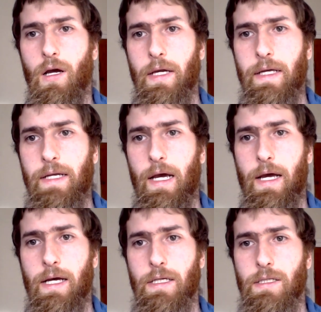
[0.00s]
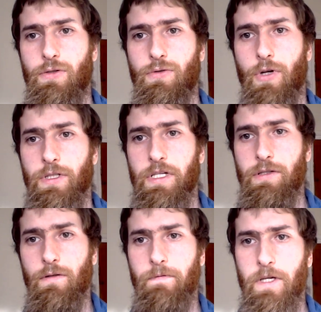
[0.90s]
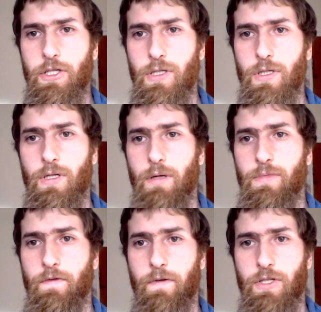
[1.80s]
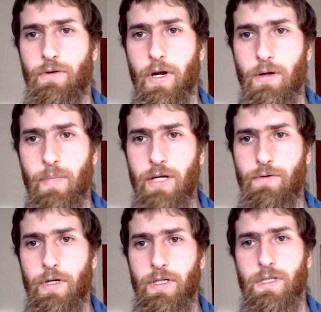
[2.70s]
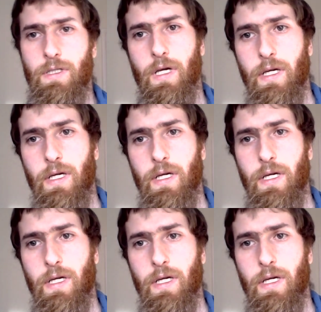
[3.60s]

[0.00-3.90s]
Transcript: It has transitional features in terms of its craniometrics.